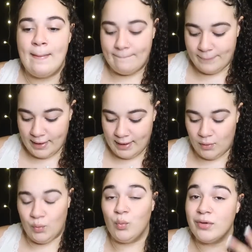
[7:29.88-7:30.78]

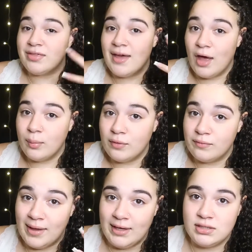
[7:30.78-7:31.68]
But with the help of
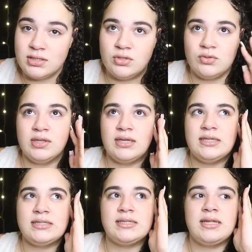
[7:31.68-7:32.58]
making to-do
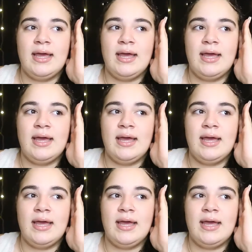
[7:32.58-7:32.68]
lists